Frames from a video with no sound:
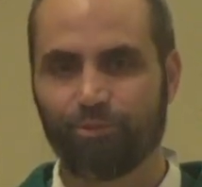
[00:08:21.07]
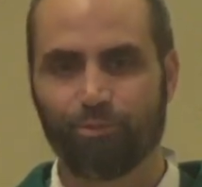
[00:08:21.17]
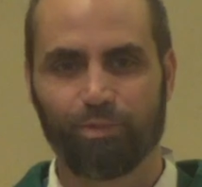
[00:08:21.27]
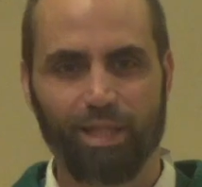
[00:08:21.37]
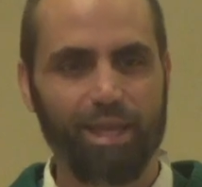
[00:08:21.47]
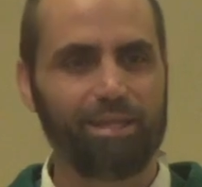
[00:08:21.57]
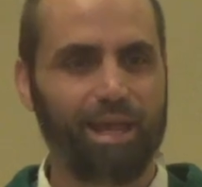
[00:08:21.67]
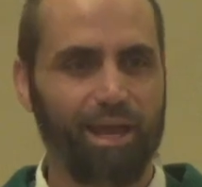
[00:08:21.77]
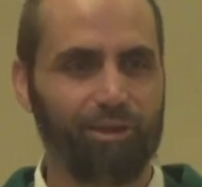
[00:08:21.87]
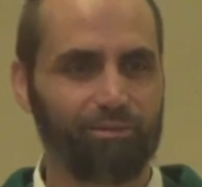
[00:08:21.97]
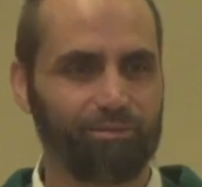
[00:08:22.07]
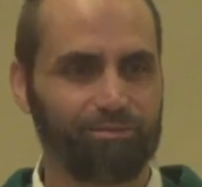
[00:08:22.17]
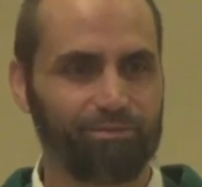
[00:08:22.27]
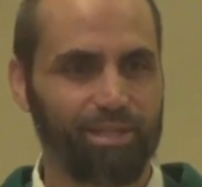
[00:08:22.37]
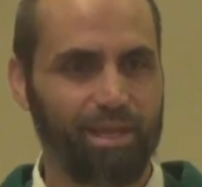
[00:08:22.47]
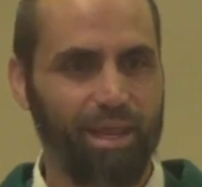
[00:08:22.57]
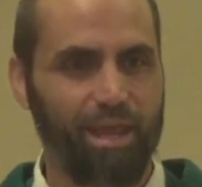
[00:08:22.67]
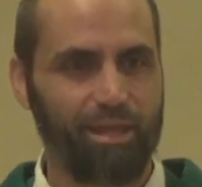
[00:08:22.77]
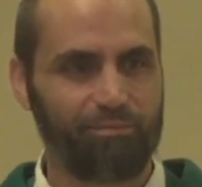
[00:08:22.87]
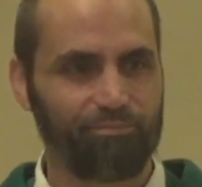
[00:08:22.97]
to lay down
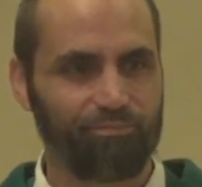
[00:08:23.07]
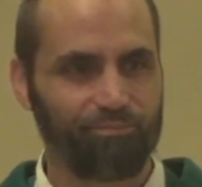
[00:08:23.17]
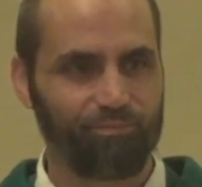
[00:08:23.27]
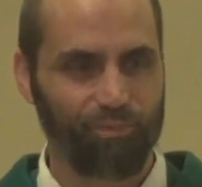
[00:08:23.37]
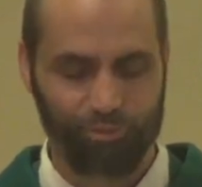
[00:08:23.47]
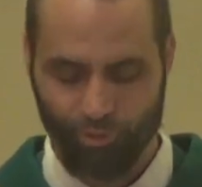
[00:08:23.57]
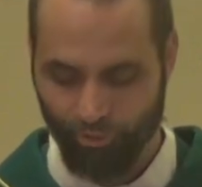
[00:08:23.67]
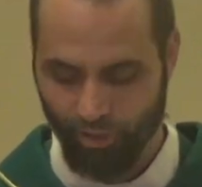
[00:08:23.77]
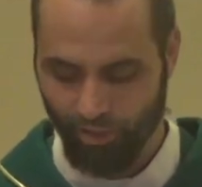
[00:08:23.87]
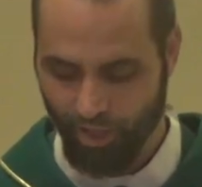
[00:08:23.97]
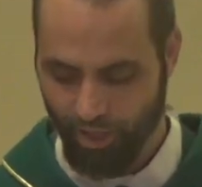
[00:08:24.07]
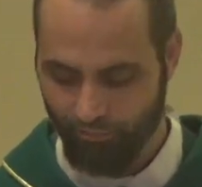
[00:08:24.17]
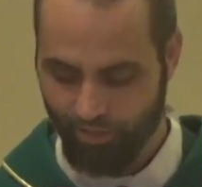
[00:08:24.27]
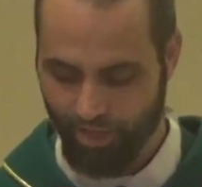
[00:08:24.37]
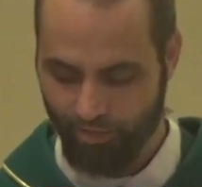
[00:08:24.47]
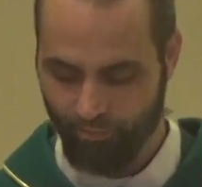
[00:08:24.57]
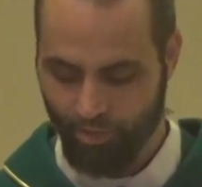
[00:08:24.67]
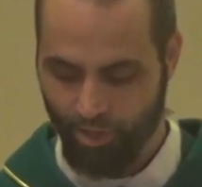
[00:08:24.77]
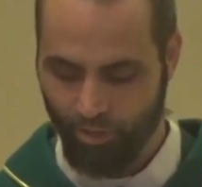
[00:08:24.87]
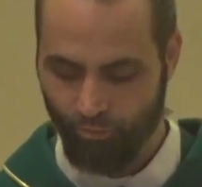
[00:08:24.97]
today so you can love Him
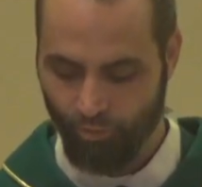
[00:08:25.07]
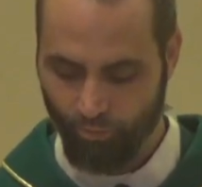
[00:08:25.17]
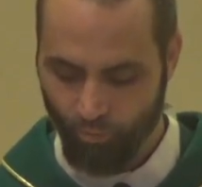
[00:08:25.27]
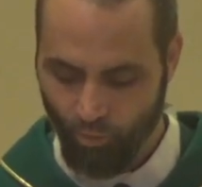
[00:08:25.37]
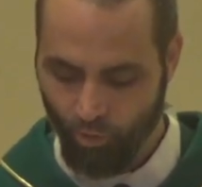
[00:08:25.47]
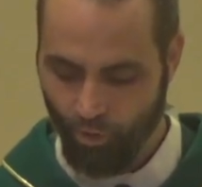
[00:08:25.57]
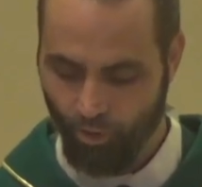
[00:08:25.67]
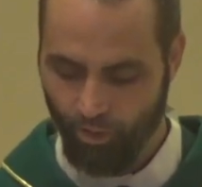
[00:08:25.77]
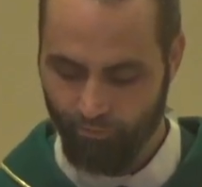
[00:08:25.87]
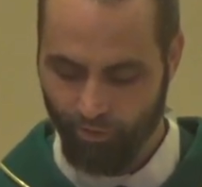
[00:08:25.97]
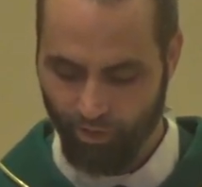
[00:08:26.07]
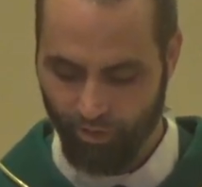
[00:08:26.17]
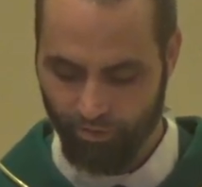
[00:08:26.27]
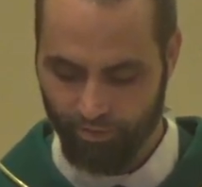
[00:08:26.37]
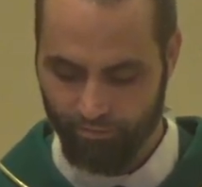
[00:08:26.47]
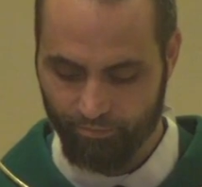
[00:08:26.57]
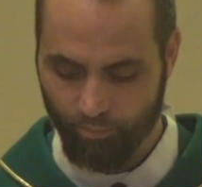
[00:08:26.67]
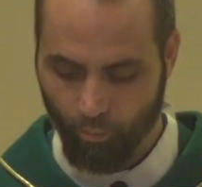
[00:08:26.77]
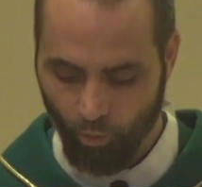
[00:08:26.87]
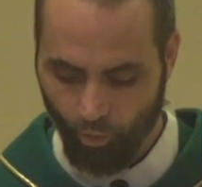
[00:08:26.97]
with more of your heart,
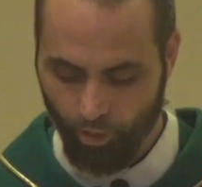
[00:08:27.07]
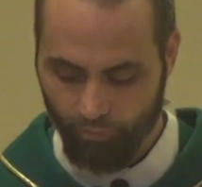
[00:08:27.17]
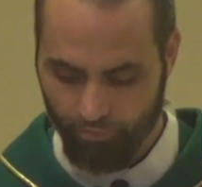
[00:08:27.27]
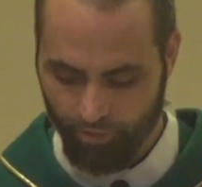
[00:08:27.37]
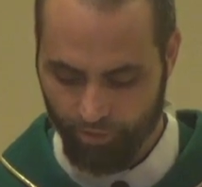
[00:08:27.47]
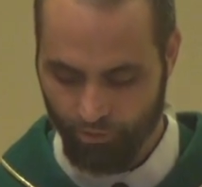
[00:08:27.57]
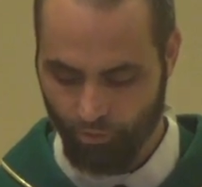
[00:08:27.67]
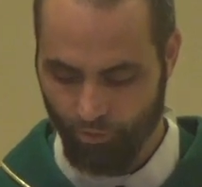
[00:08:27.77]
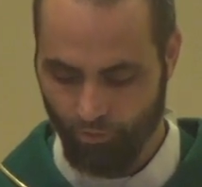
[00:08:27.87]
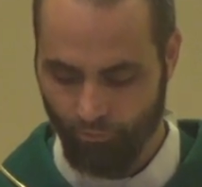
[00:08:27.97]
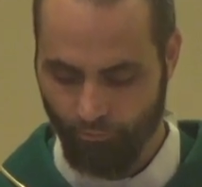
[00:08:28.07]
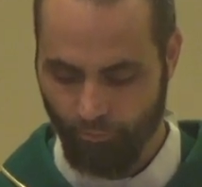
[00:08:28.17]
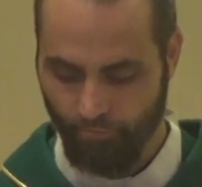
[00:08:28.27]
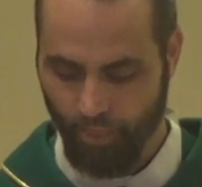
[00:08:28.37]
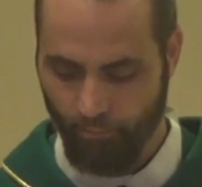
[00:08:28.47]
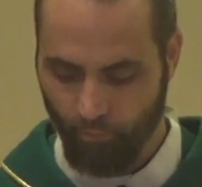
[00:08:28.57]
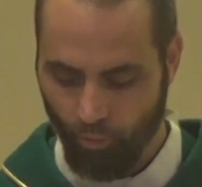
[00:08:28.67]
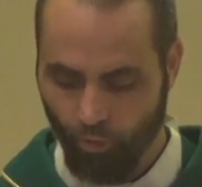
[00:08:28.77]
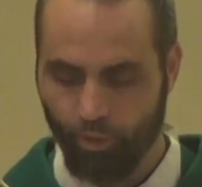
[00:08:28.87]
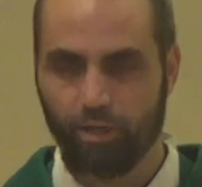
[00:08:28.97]
more of your soul, and
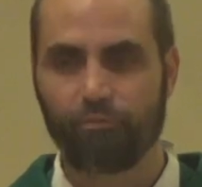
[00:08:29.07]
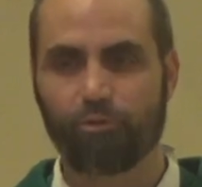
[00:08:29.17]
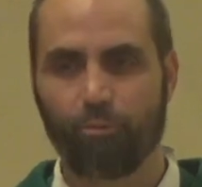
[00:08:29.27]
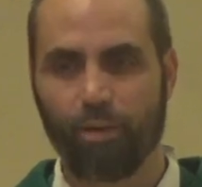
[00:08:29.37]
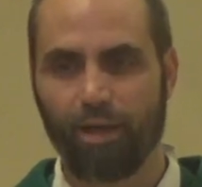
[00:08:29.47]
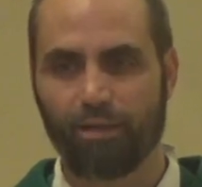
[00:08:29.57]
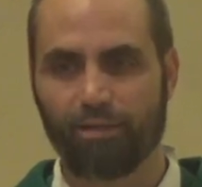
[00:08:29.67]
more of your mind.